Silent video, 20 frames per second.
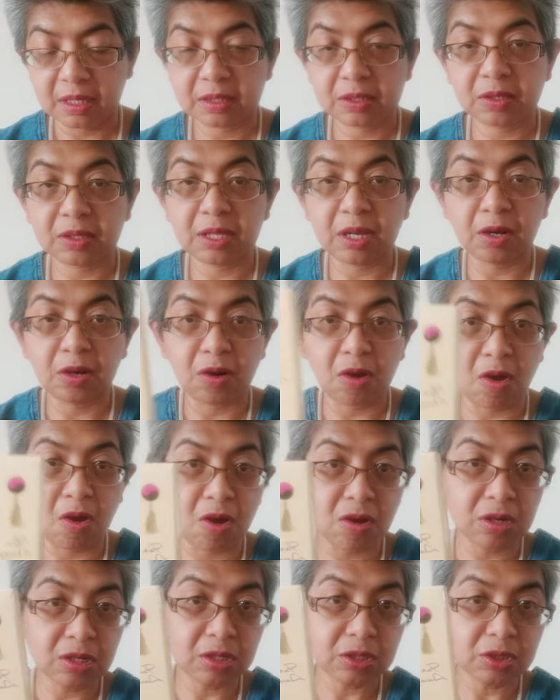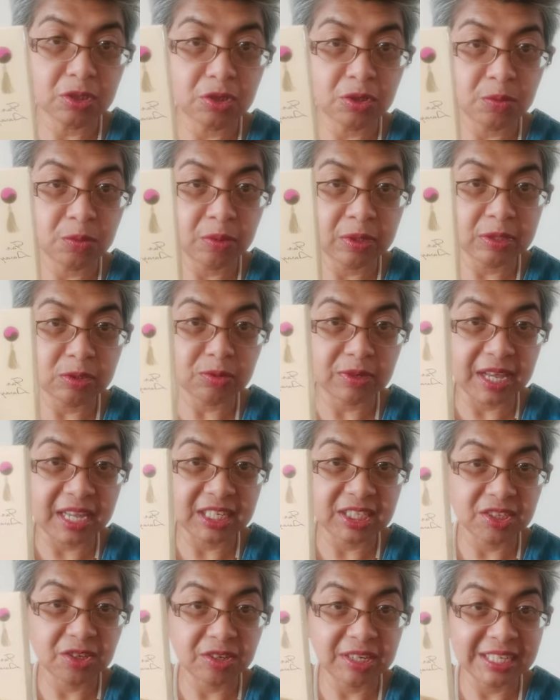so the long tube ones were
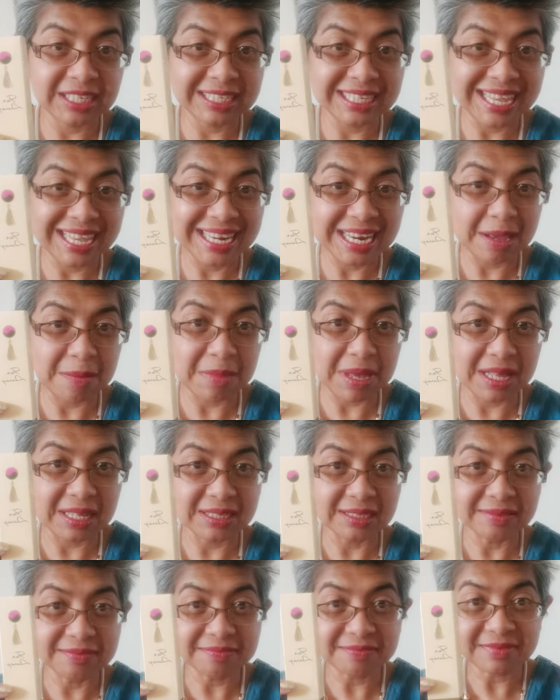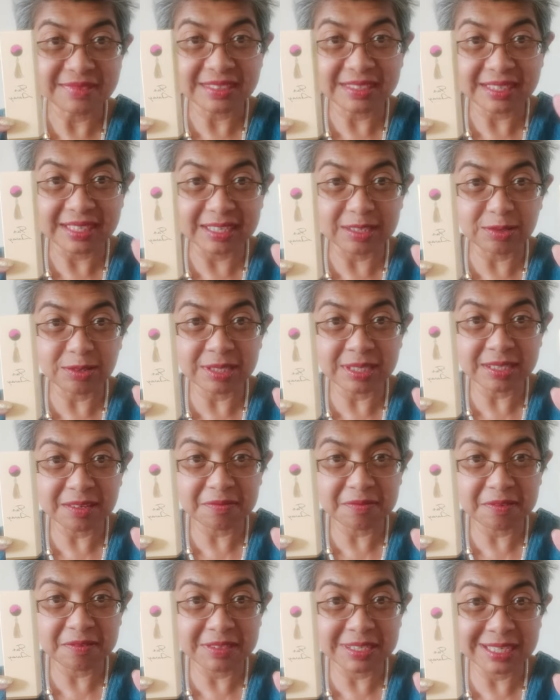actually only 10 ml these ones are
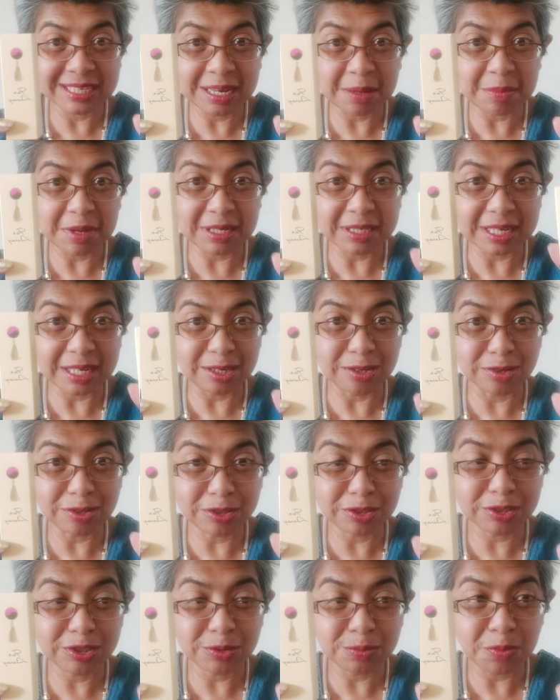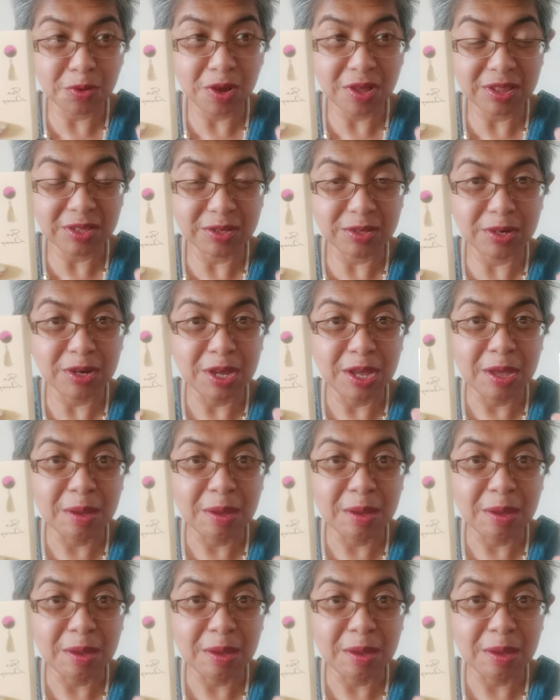15 ml they look smaller